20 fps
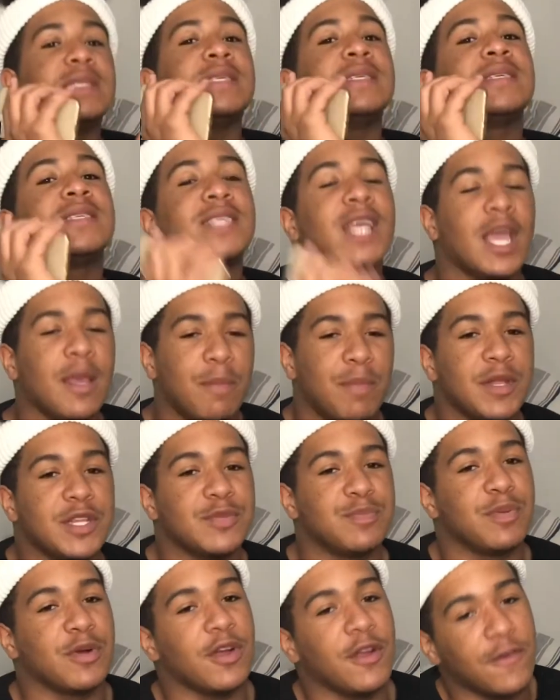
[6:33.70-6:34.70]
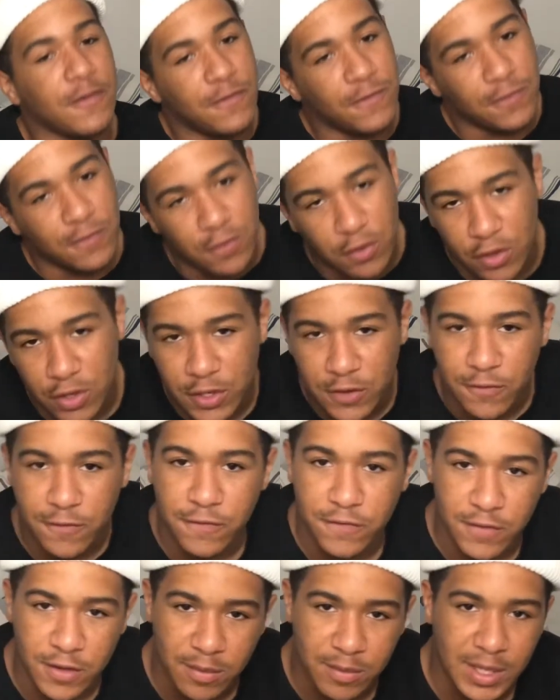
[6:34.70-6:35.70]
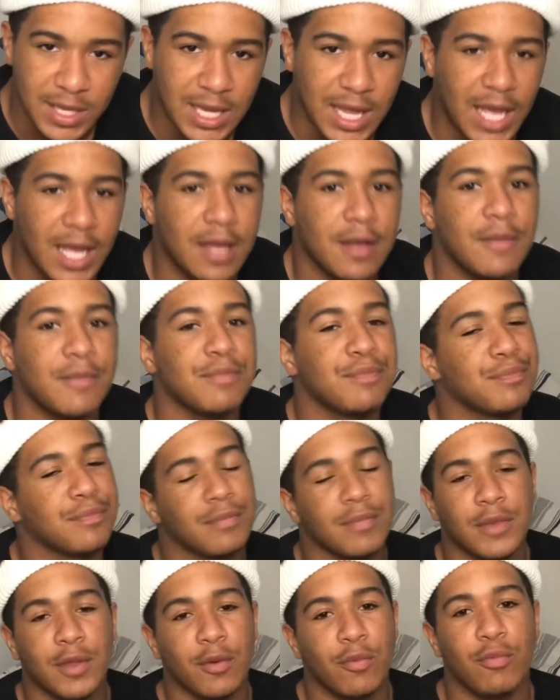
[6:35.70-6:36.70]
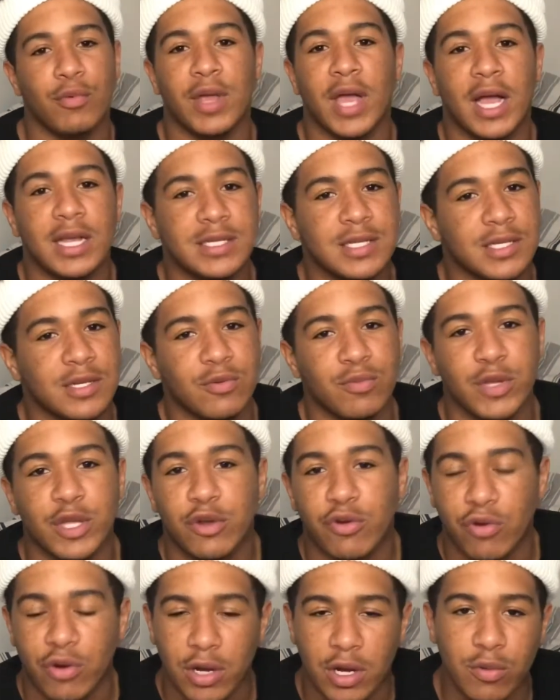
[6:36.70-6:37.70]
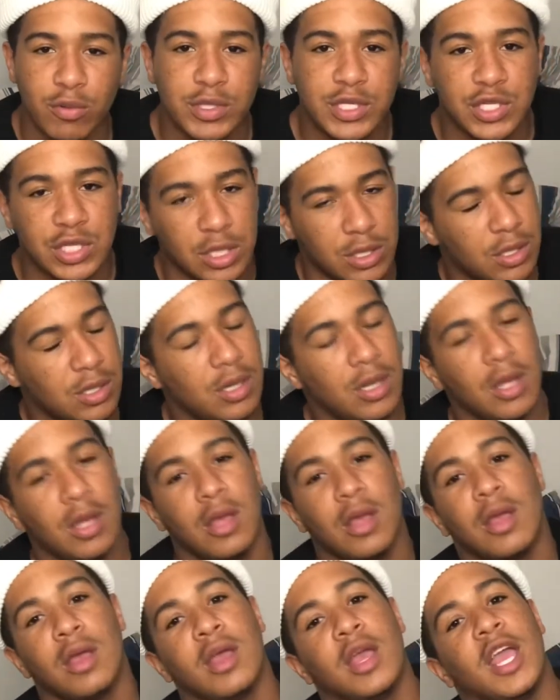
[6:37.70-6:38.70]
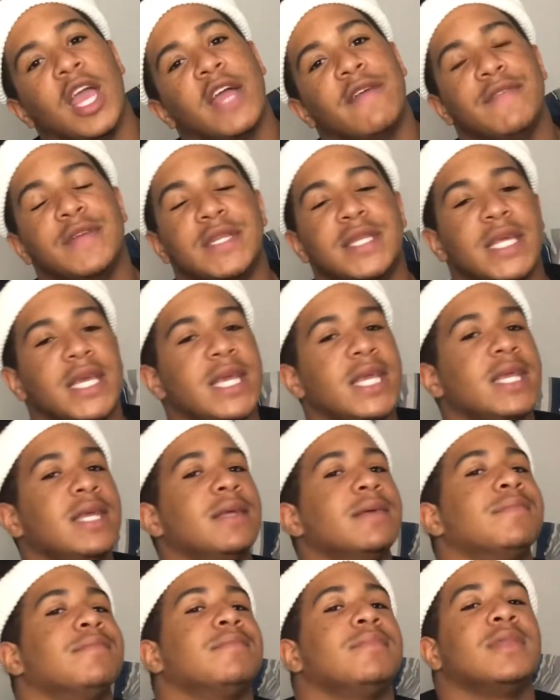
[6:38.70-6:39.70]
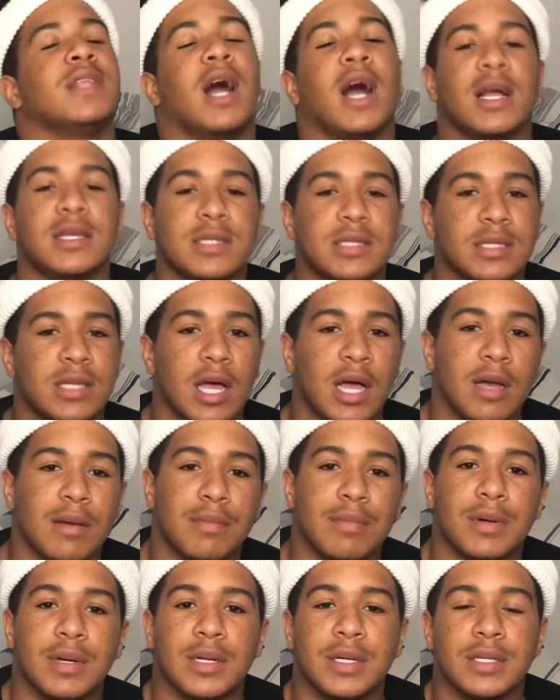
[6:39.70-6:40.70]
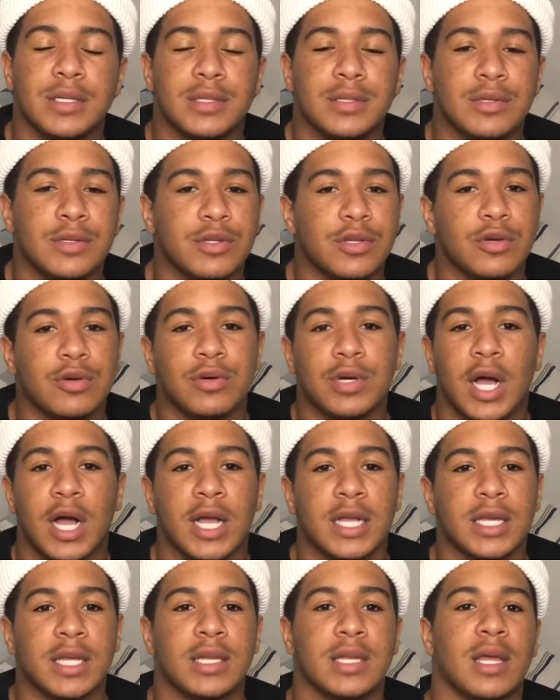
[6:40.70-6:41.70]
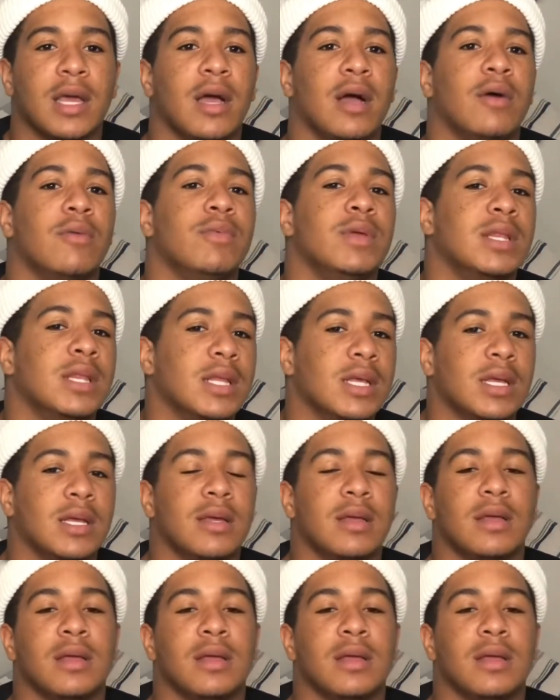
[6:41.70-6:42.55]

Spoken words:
the St. Petersburg, Florida, you feel me? Like, we out here, we crunk, we turn every day, nonstop, bruh. You know how to get down, we lit.